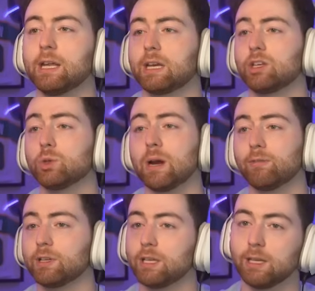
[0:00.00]
It can do
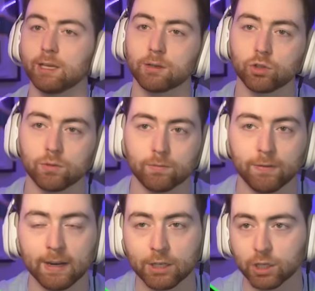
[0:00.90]
everything. It can
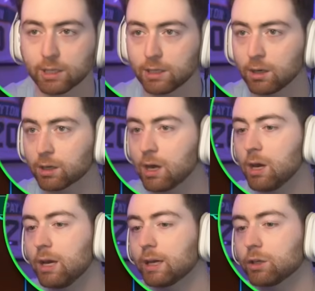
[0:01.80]
finish, it can dunk,
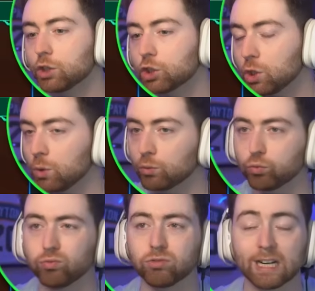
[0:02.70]
it could shoot
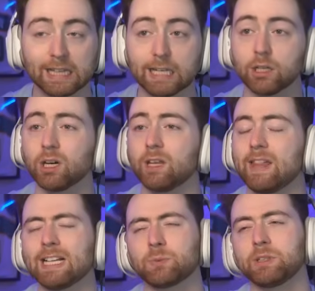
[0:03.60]
really good.
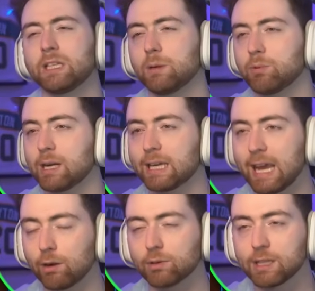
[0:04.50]
That's one thing LeBron
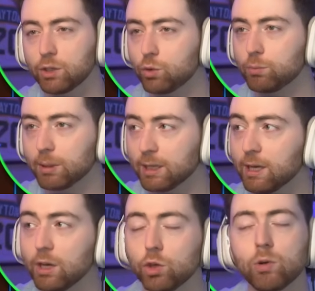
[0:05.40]
can't really do, but
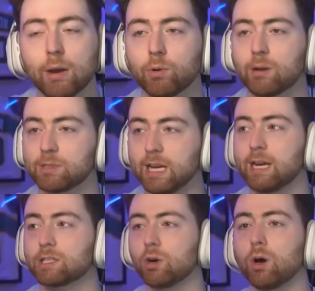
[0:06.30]
you get what I'm saying.
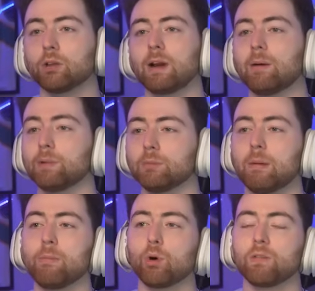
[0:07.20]
It's an all-around build. Maybe
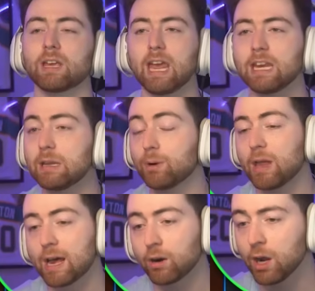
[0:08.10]
more of a KD build,
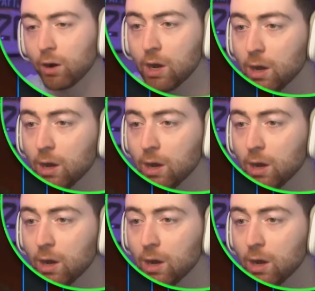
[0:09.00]
I don't know.